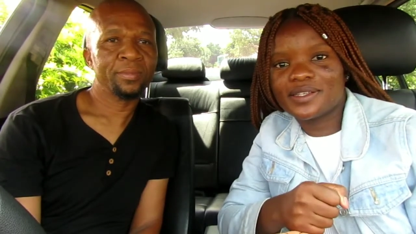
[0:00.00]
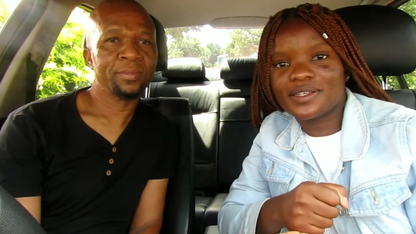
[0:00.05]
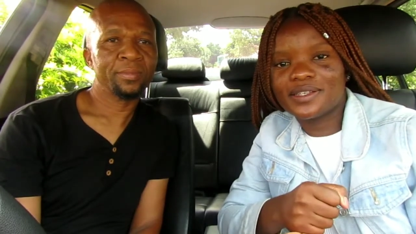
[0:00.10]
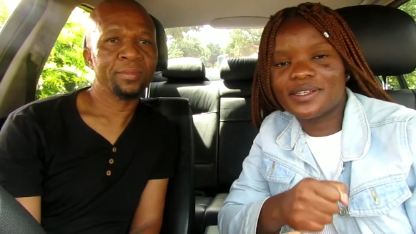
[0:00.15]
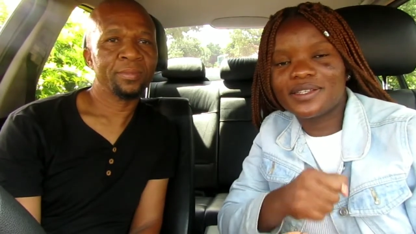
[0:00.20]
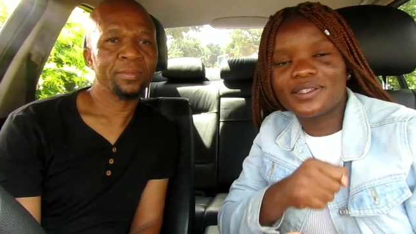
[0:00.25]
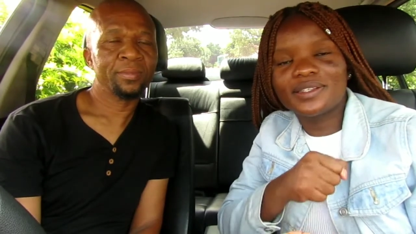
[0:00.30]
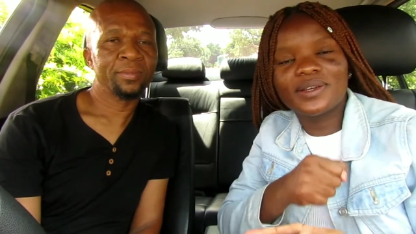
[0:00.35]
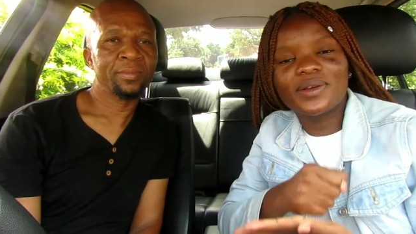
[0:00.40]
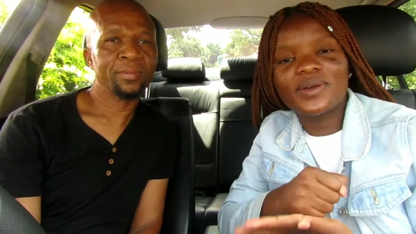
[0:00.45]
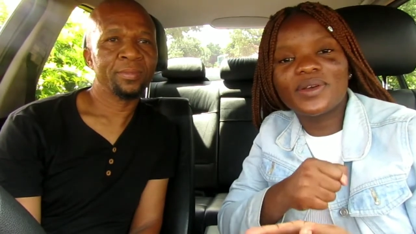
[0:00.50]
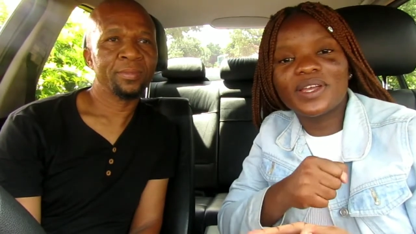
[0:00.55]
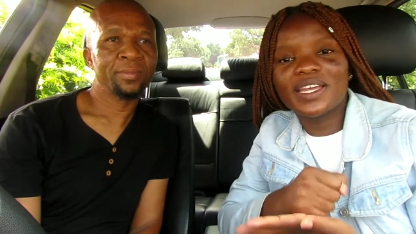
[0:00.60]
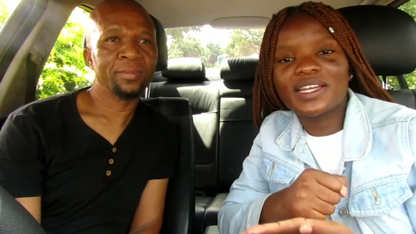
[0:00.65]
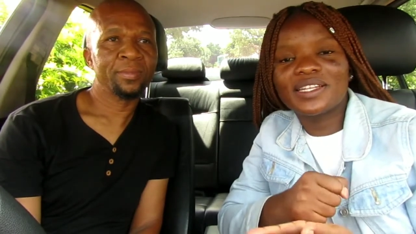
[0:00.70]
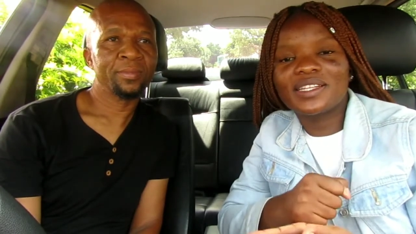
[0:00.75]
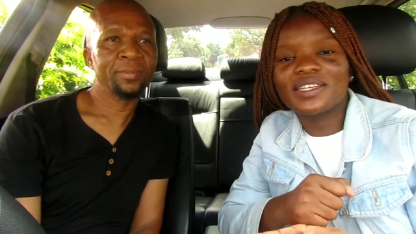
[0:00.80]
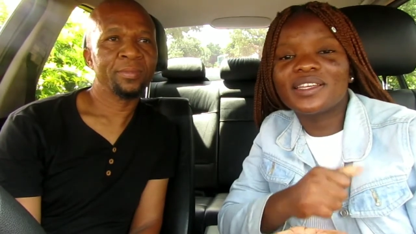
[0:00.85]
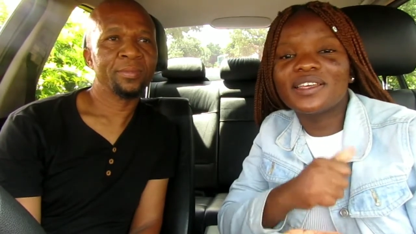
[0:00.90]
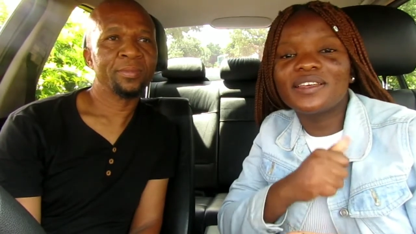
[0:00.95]
Speaker 1: He's a
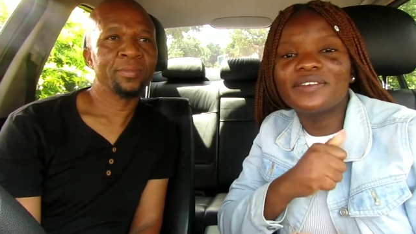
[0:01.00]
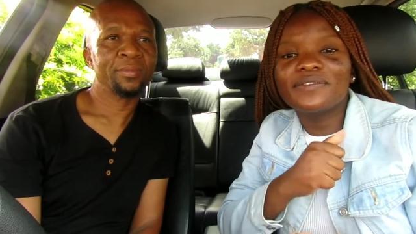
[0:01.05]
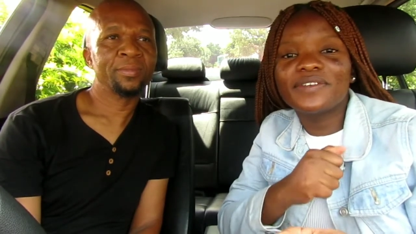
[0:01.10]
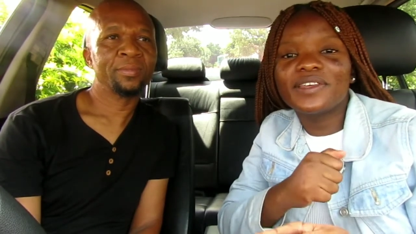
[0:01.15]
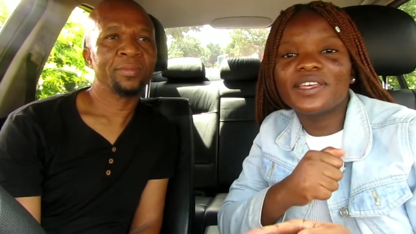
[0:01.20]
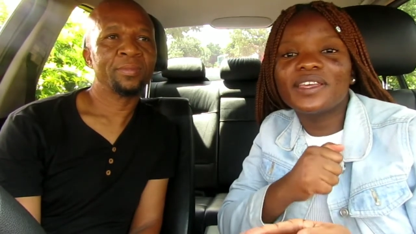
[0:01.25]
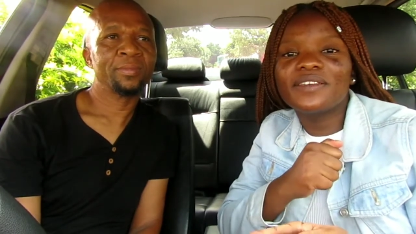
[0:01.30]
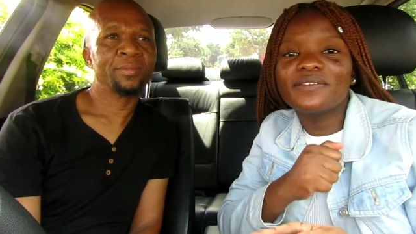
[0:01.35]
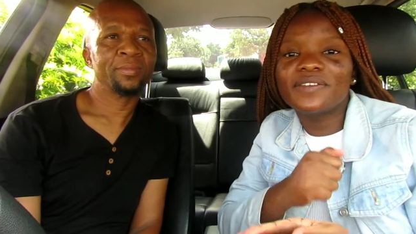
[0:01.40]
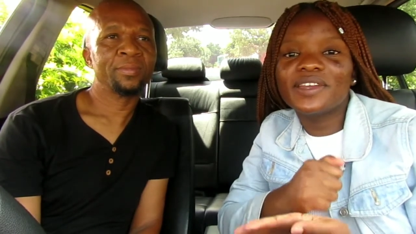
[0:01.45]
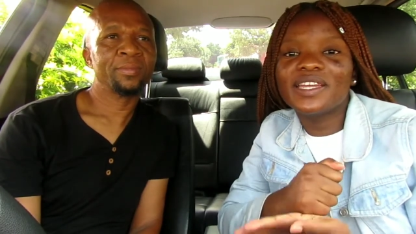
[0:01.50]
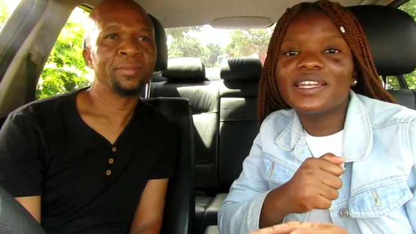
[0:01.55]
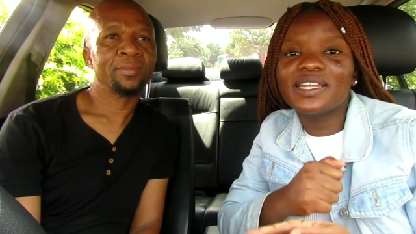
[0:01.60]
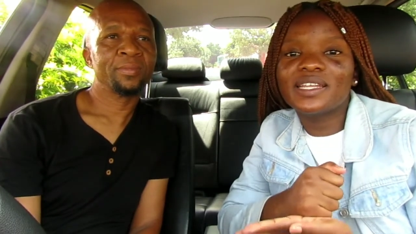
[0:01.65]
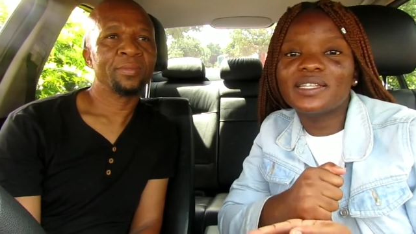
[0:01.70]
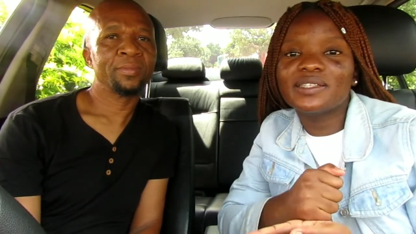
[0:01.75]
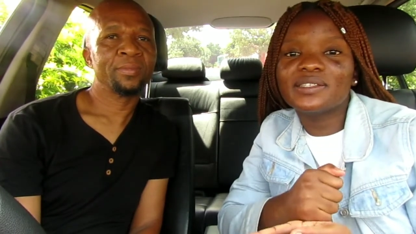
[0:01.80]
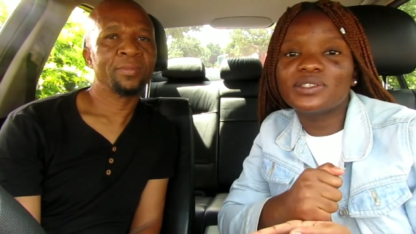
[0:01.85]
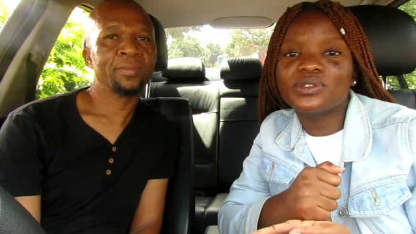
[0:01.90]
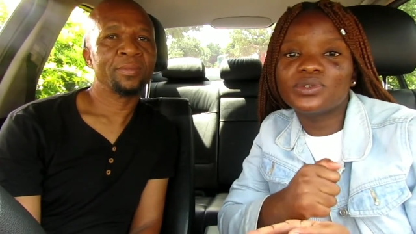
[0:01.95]
go-getter. If if he
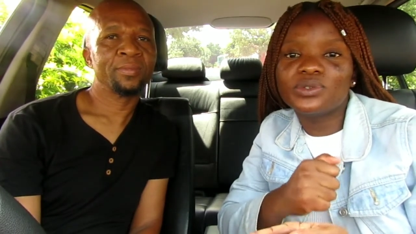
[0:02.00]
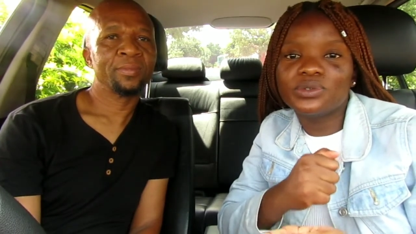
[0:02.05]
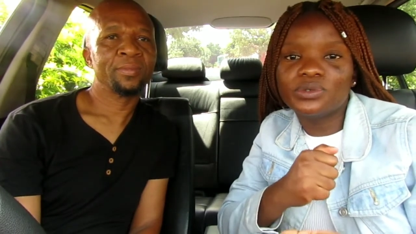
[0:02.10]
needs to